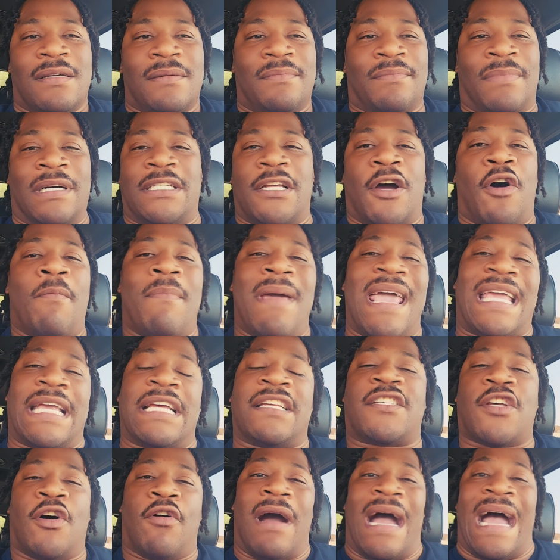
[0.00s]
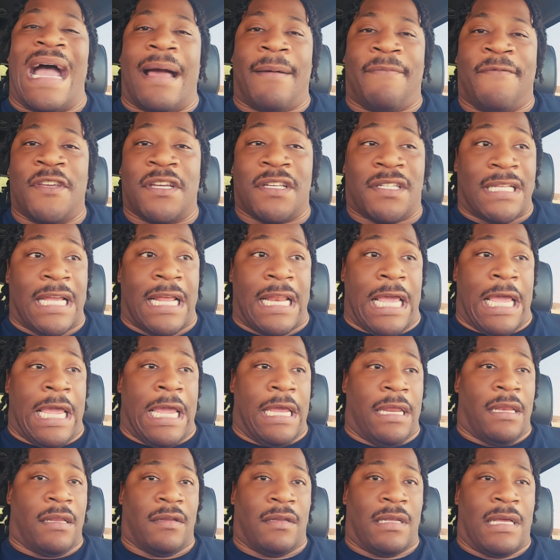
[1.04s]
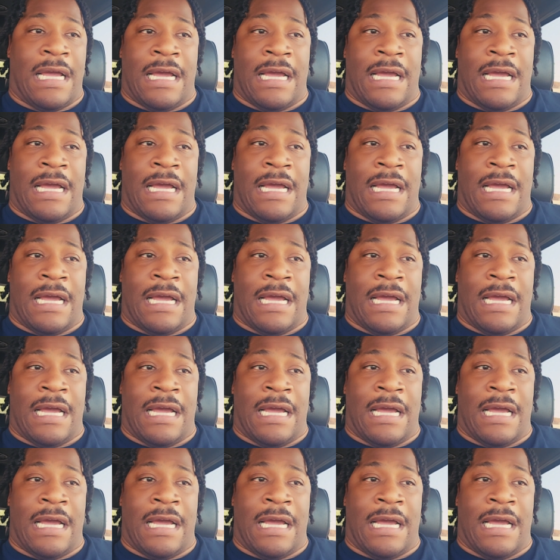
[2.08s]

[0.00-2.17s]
But don't make it so obvious that, hey,